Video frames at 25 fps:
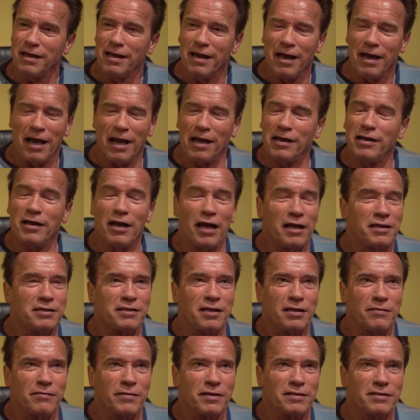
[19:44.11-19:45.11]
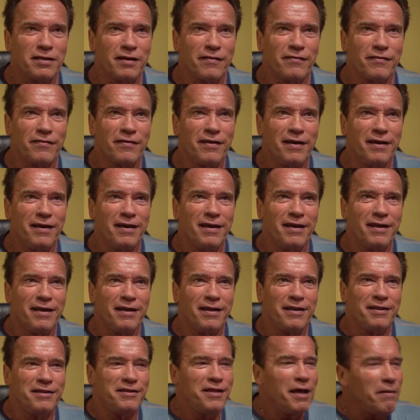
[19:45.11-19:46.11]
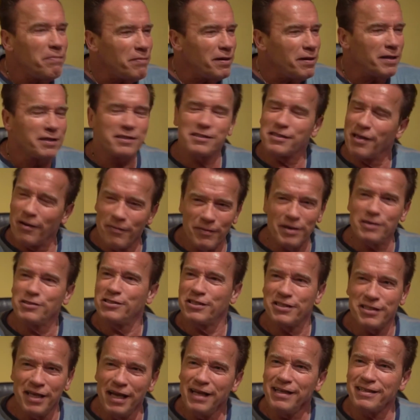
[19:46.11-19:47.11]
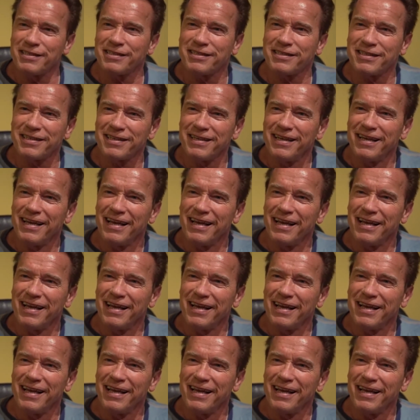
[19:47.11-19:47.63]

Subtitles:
And I said to myself, that makes so much sense.